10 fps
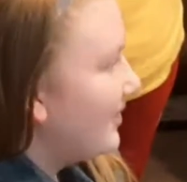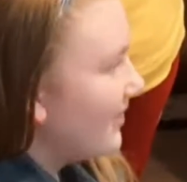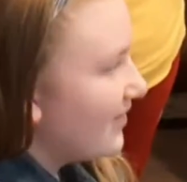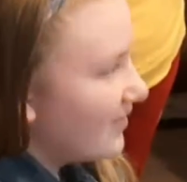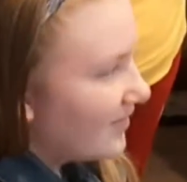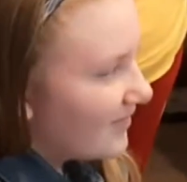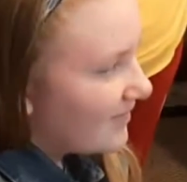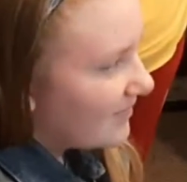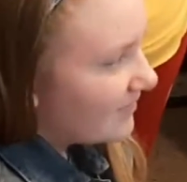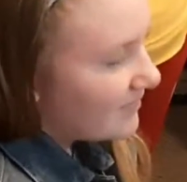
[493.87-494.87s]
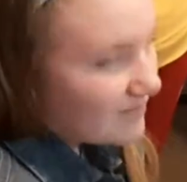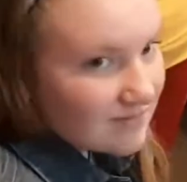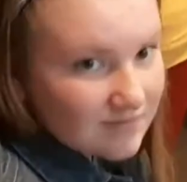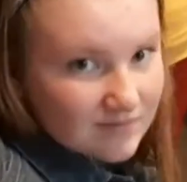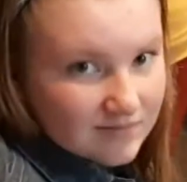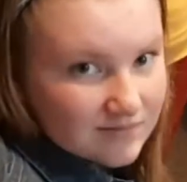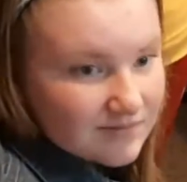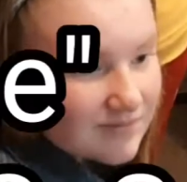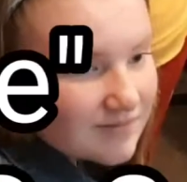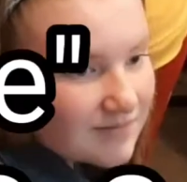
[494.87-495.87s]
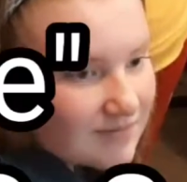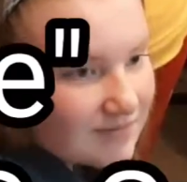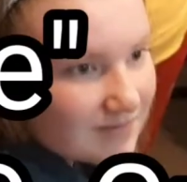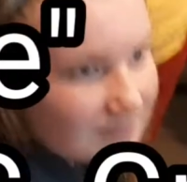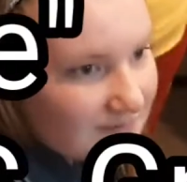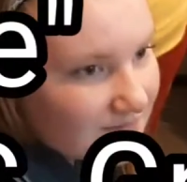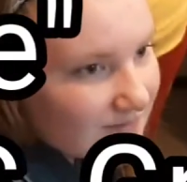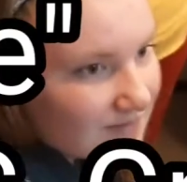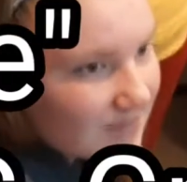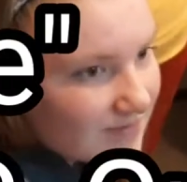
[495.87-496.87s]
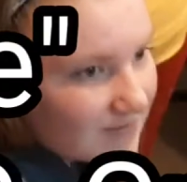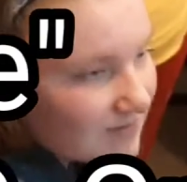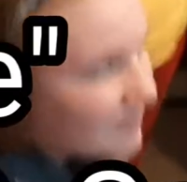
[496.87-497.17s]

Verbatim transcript: Well, I don't Grant? You don't oh. I'll take it.